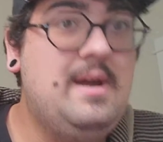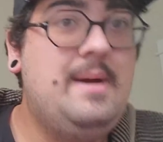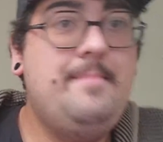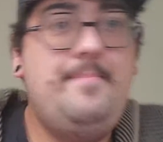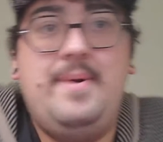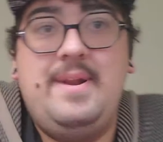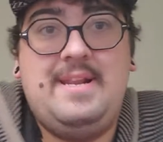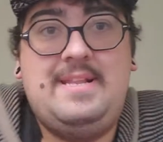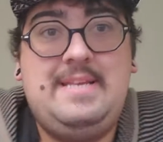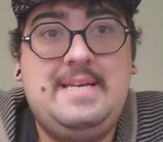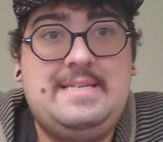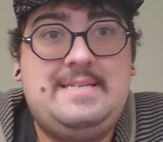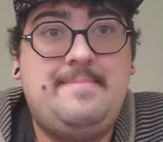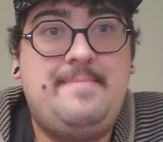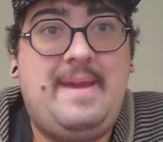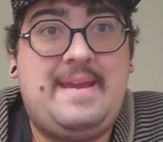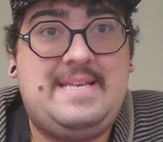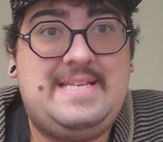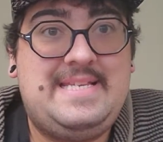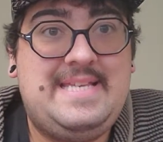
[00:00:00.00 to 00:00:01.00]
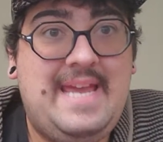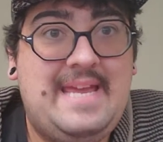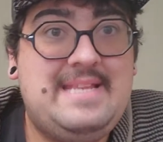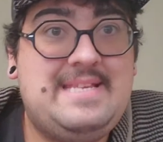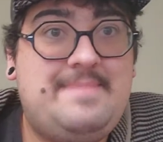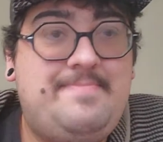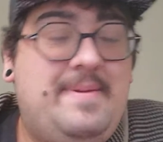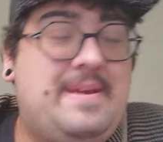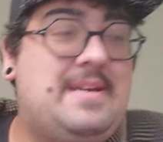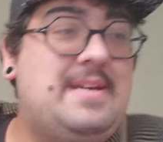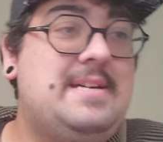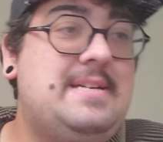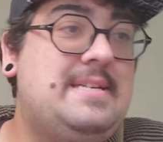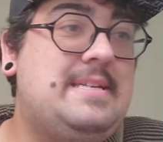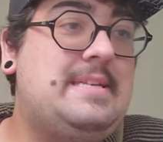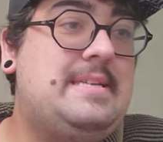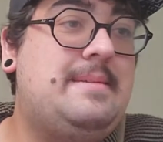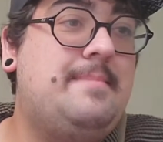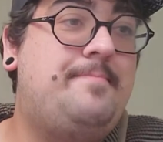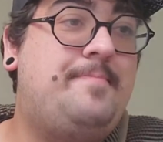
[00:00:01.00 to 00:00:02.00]
but it doesn't make sense
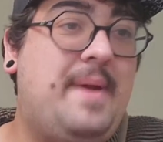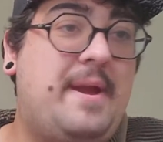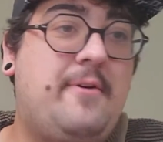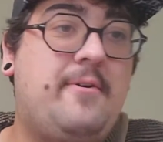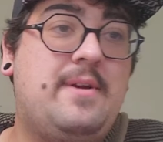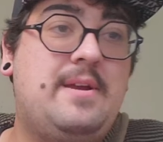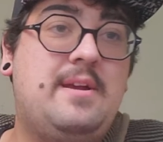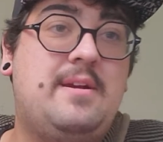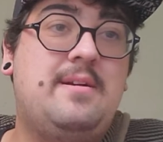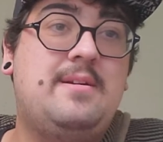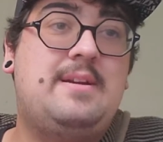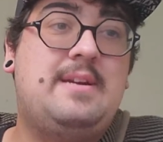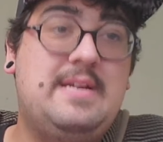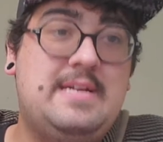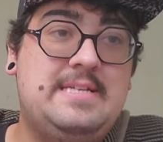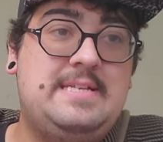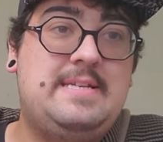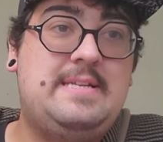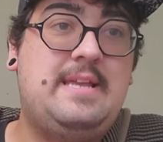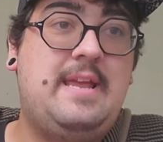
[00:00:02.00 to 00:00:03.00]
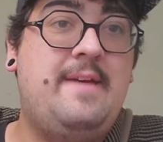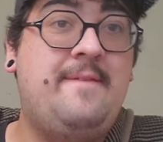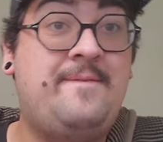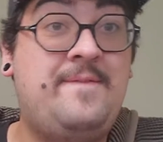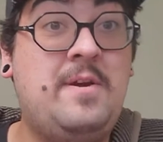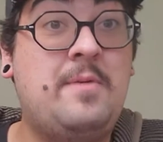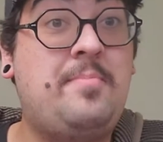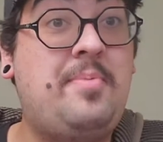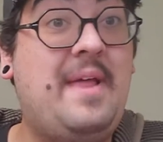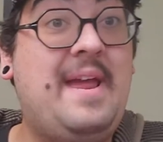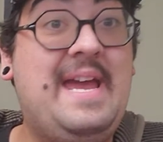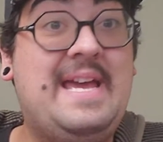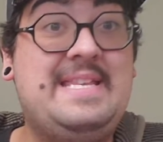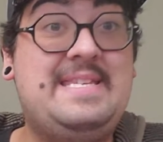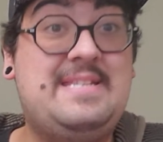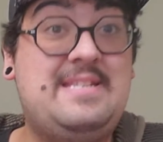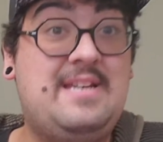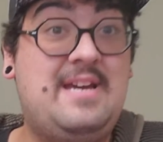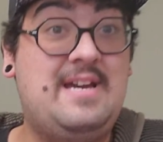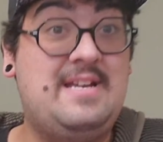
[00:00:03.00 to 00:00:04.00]
because barrier. Because if you play
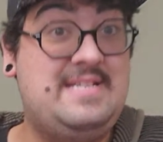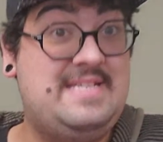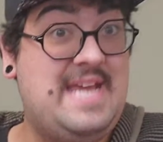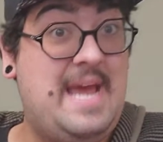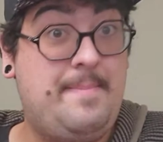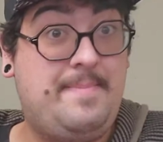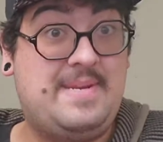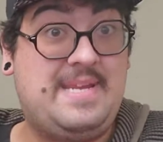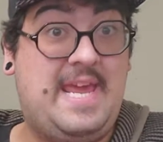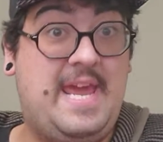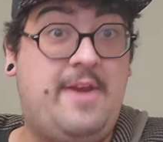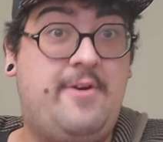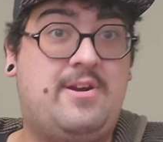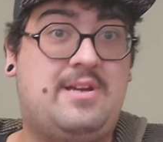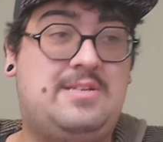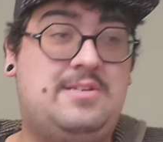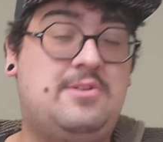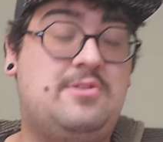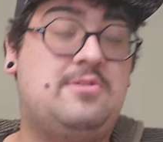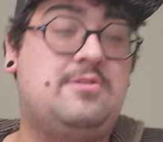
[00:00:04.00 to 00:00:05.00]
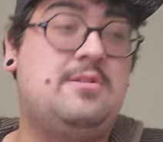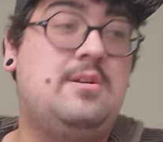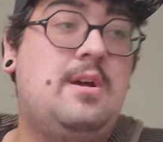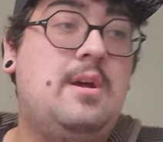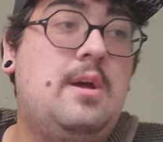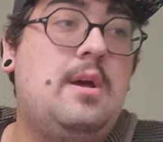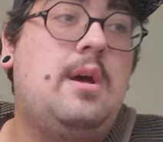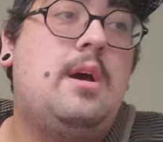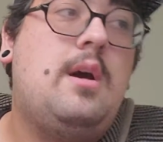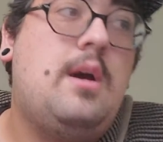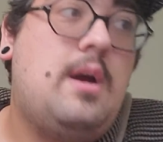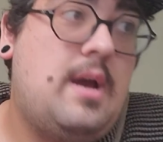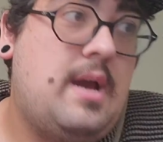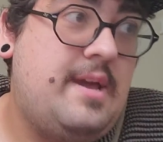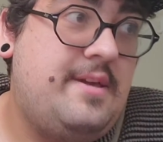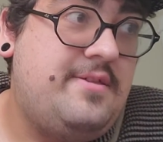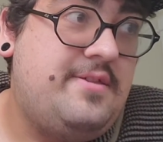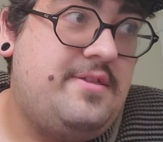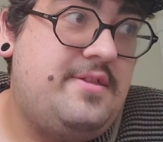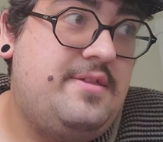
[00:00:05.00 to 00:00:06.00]
as an adept character,
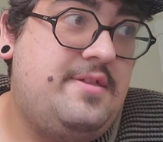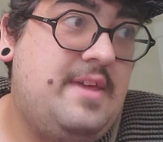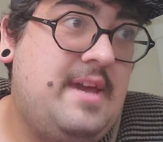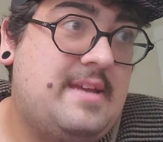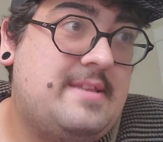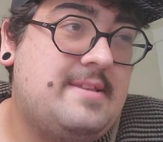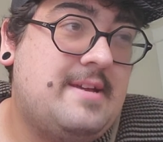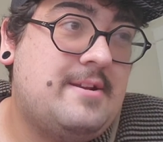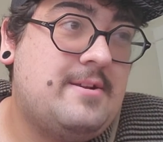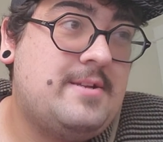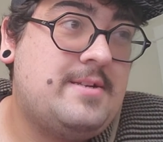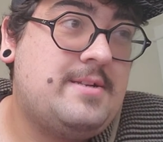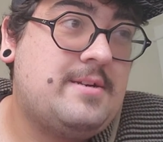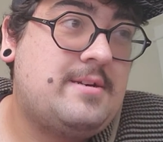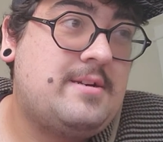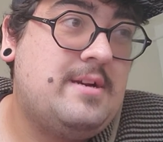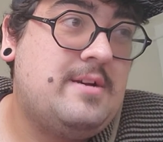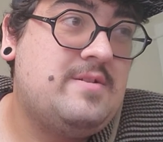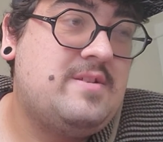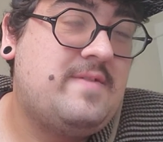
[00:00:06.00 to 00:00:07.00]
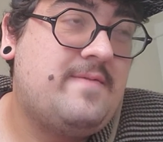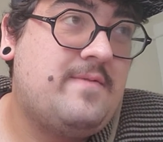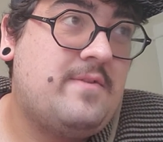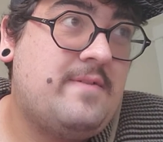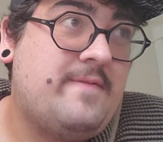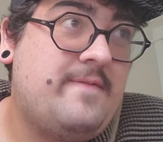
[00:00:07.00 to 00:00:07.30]
I think that also goes for